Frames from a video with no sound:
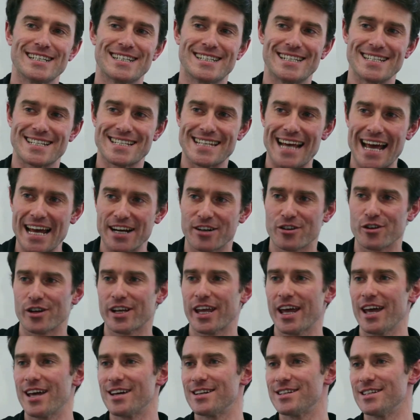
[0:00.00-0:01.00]

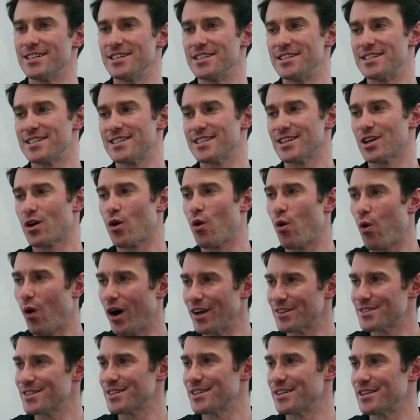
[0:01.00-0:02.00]
disaggregated,
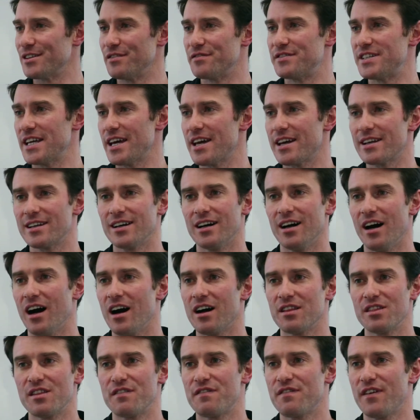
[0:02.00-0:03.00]
quantitative data
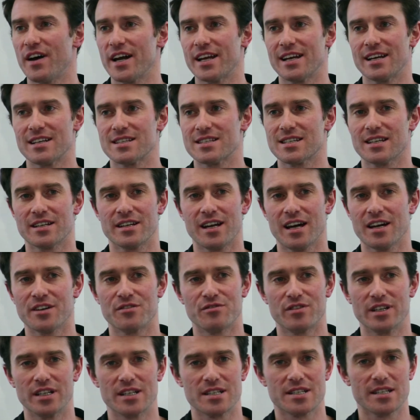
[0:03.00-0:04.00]
on the finance and,
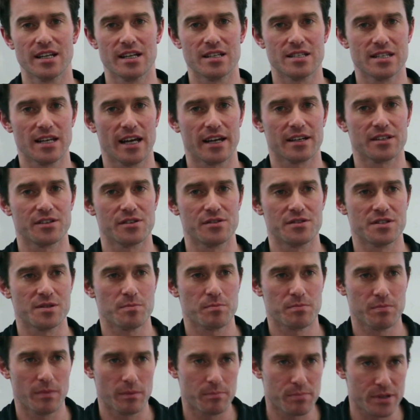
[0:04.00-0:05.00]
and real estate
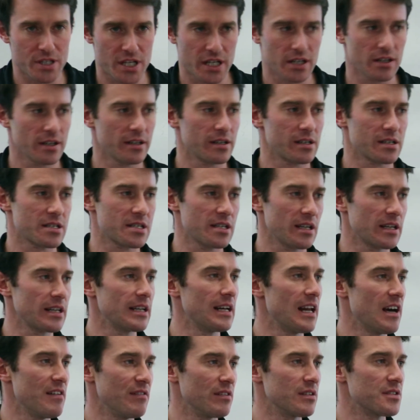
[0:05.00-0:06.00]
sectors, particularly at a
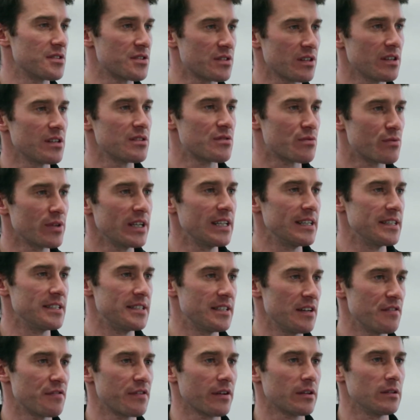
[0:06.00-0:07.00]
city level, is, is really
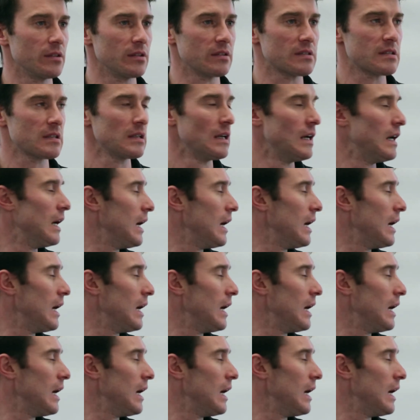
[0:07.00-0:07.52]
difficult.